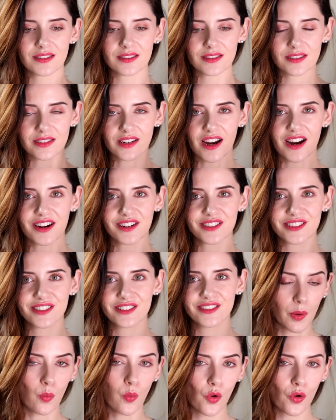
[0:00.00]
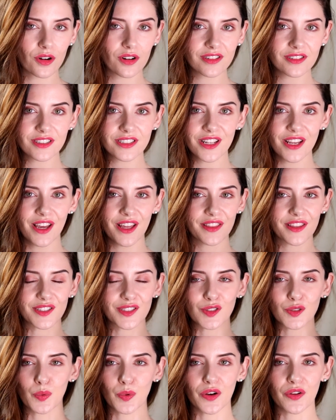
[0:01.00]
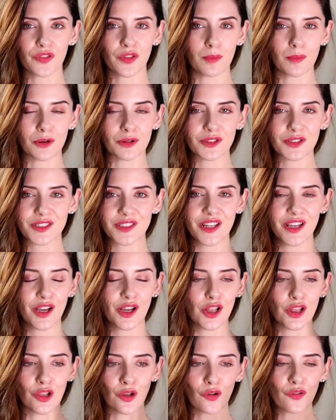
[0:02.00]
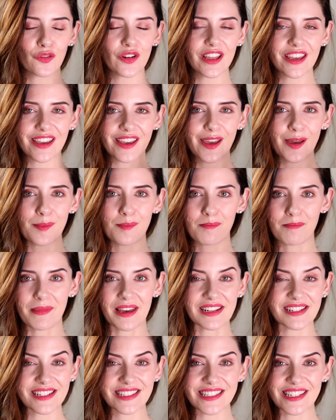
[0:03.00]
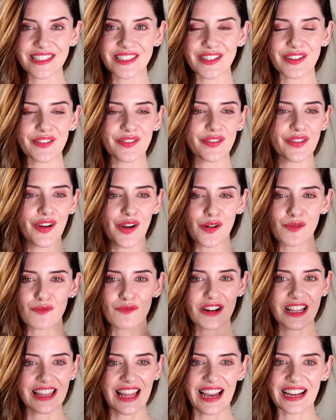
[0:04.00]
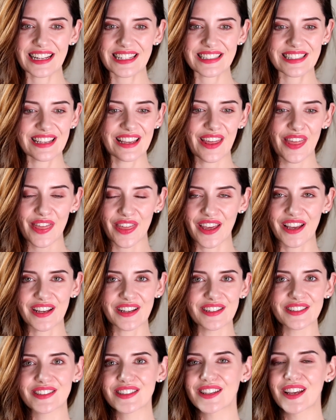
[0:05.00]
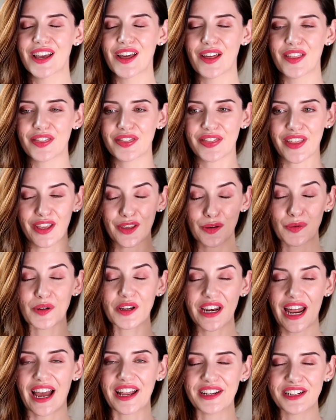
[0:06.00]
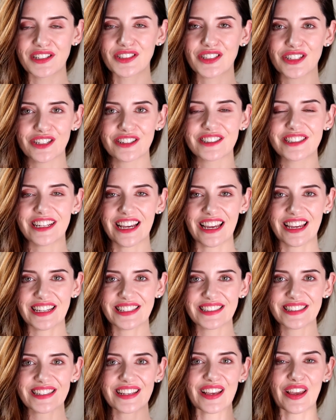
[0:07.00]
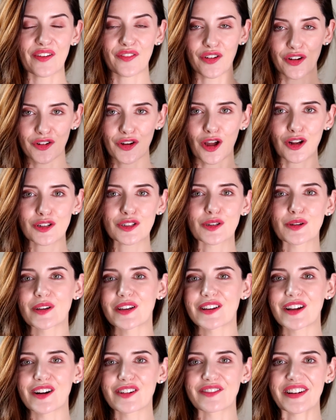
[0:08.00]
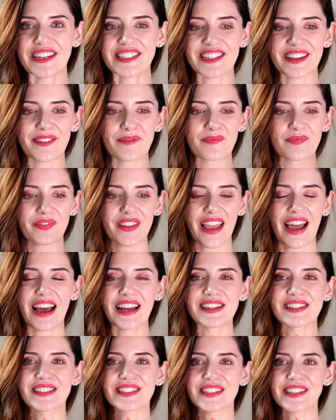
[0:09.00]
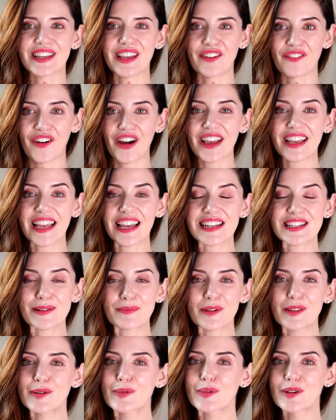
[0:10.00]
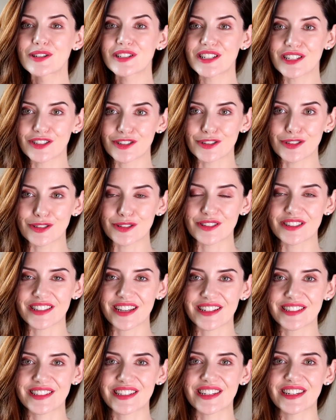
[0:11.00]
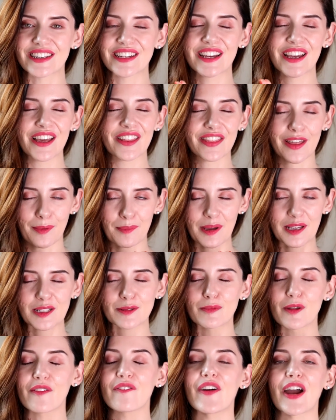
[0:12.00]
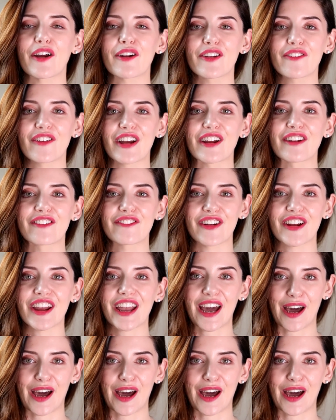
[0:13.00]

start. Be warned, this is one of the most lovely, meditative, relaxing things that you could add into your days if you're not doing it already. And if I get to be the one to introduce that to you, that makes me very, very, very